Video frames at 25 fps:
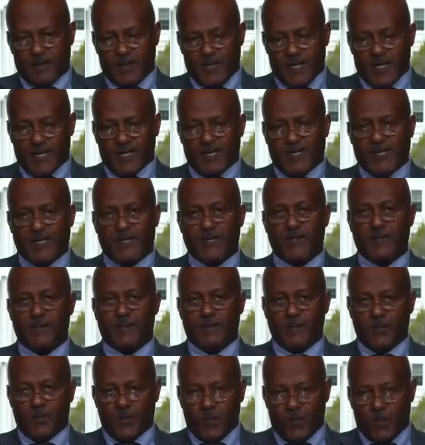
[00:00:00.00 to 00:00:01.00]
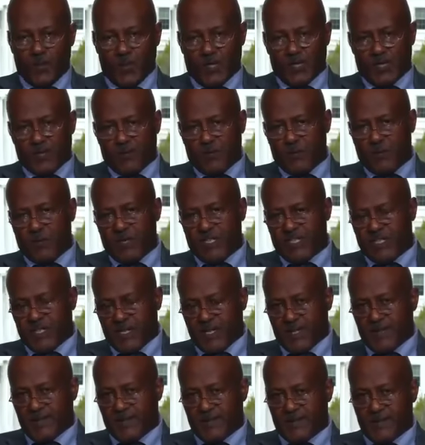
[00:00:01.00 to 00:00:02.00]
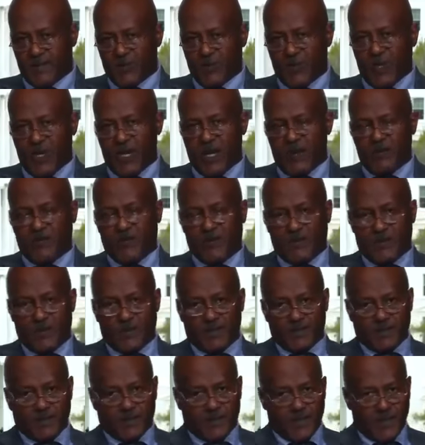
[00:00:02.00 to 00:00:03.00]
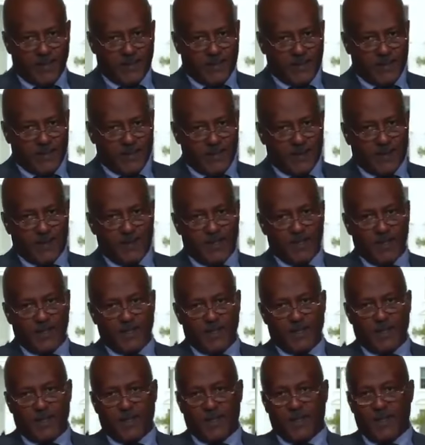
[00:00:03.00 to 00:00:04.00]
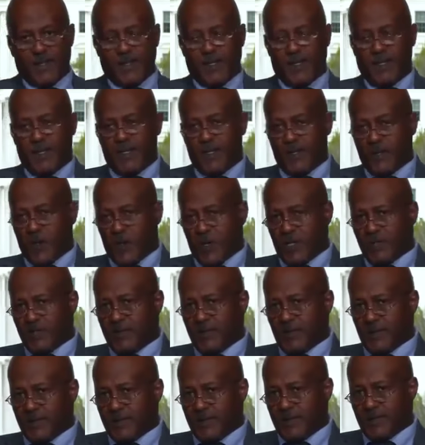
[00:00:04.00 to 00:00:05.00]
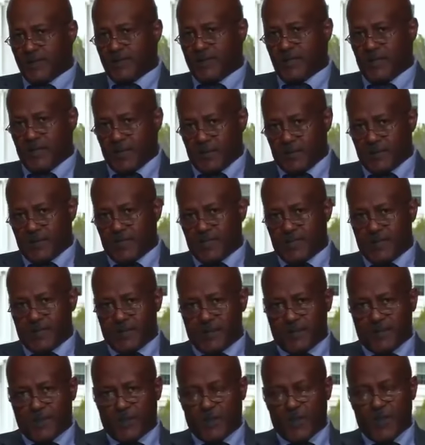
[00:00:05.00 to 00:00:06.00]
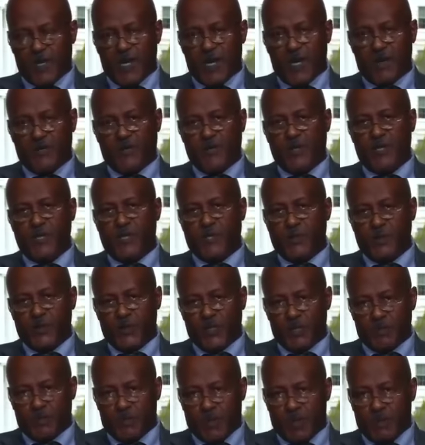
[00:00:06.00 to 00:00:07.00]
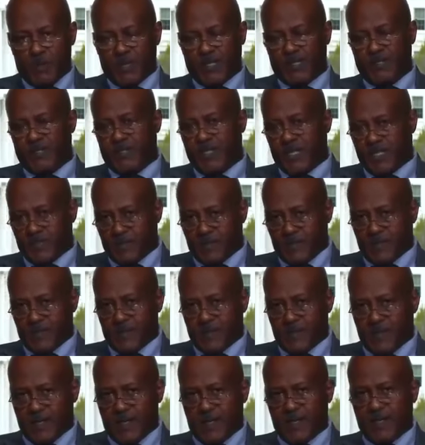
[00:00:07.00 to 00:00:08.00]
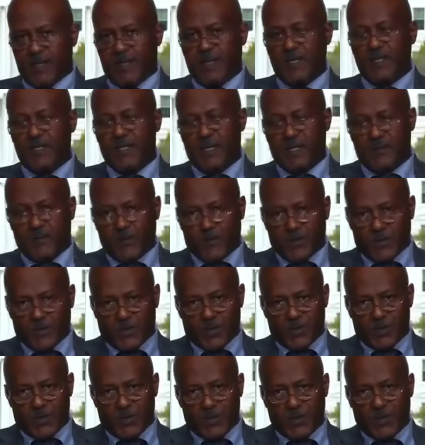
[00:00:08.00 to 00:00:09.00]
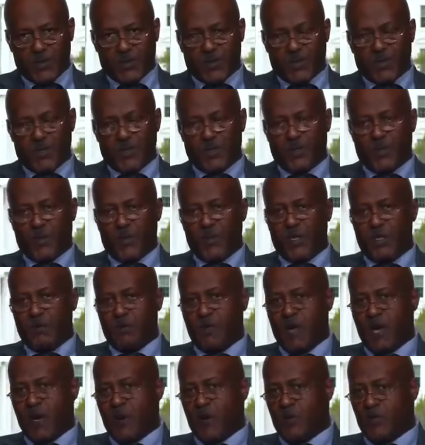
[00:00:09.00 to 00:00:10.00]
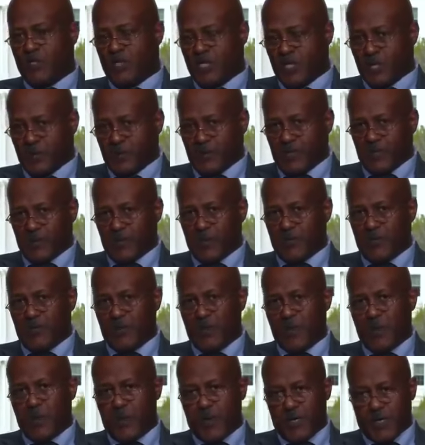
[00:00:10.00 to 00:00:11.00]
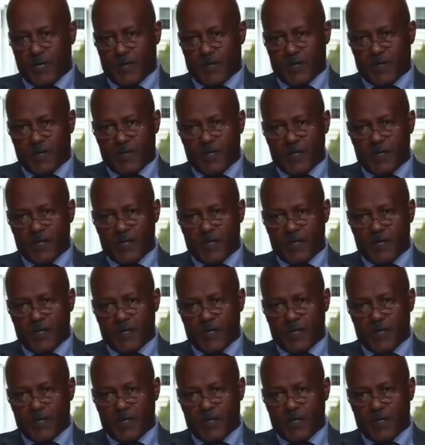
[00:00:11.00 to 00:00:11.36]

Yes, we will give him a chance. We have stated in no uncertain terms. We have issued a public statement and interviews, including by our chairman on VOA.